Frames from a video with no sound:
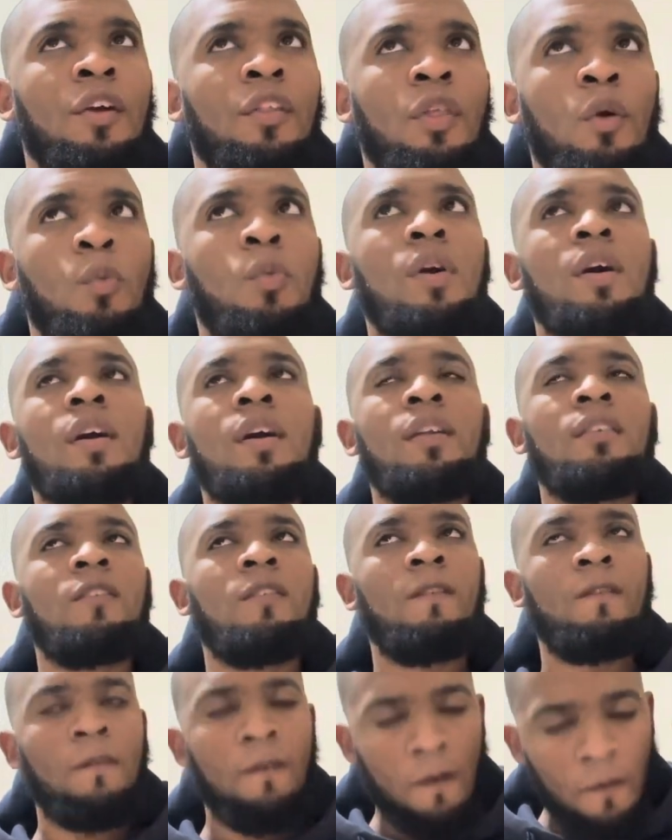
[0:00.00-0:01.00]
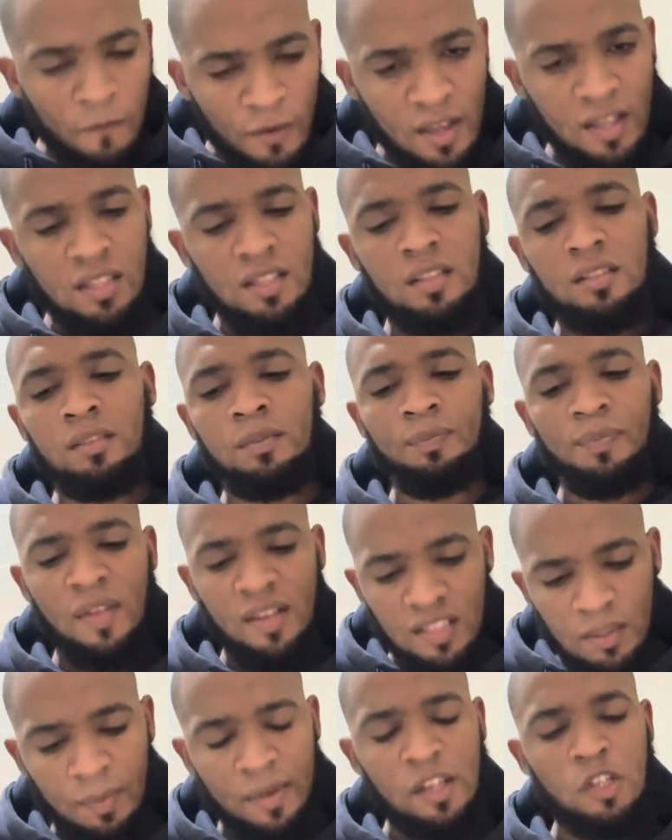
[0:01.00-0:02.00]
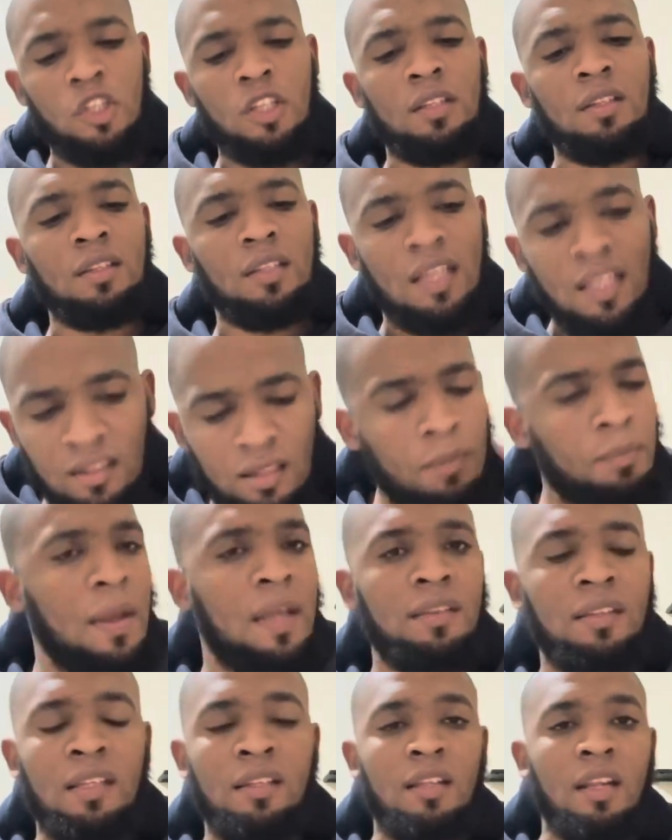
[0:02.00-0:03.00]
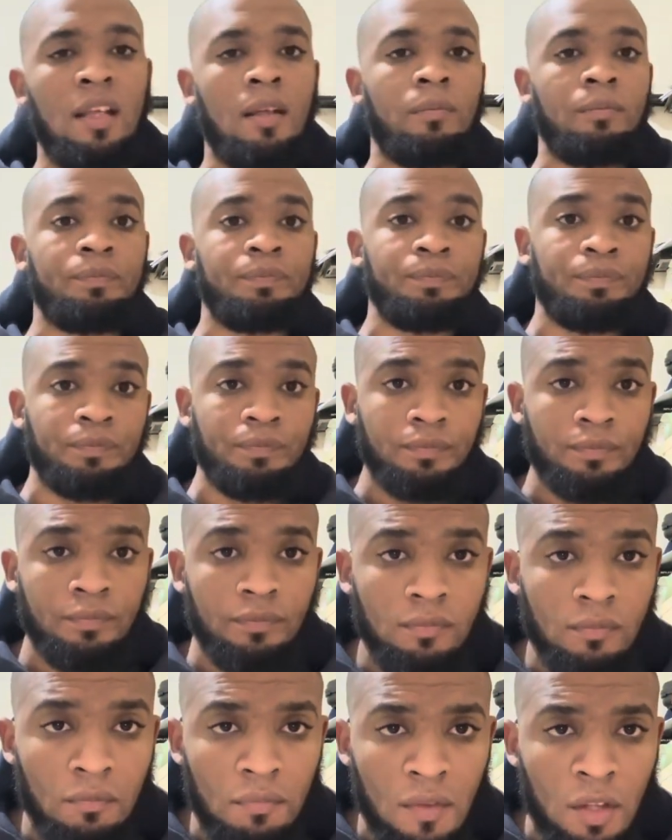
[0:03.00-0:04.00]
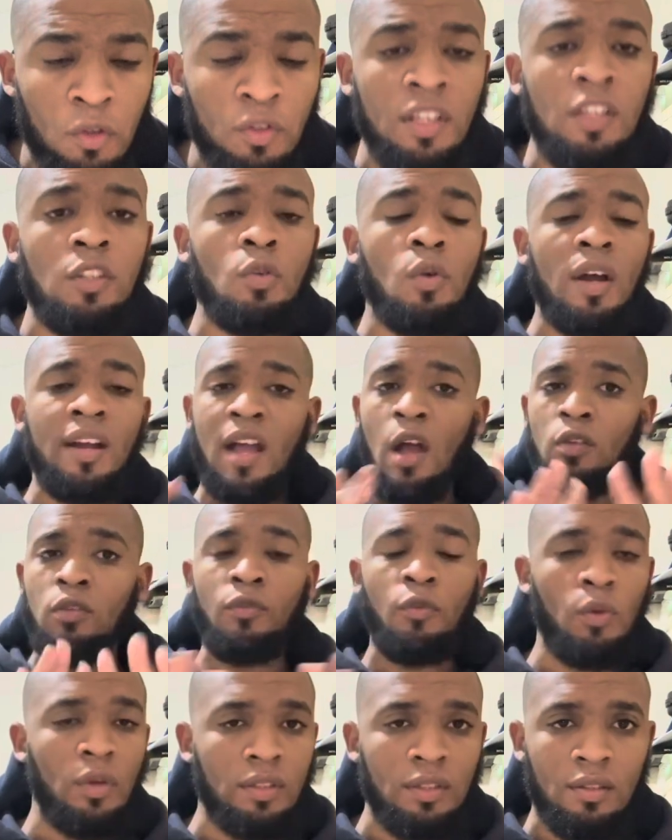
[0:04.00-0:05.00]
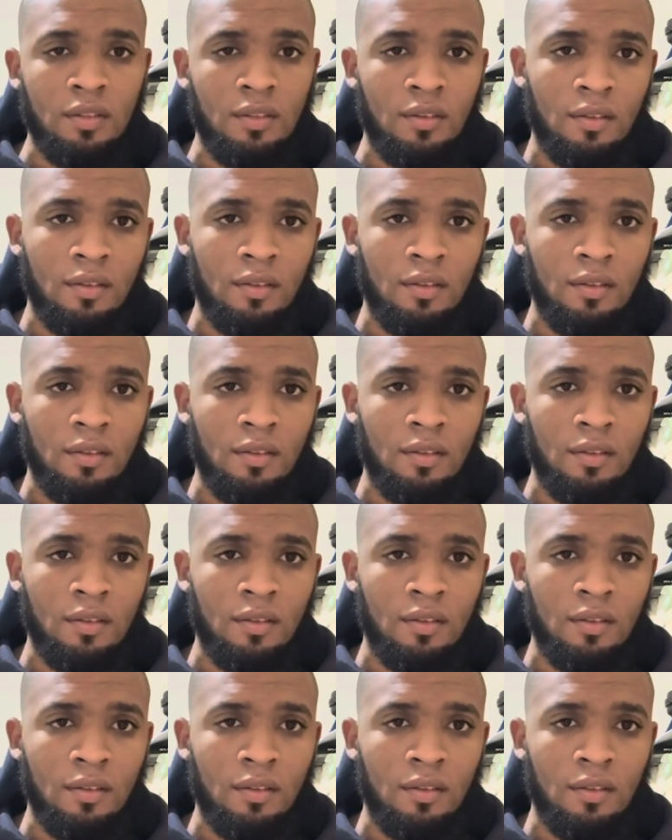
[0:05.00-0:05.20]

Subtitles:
the word facial expression independently. You need to account for it.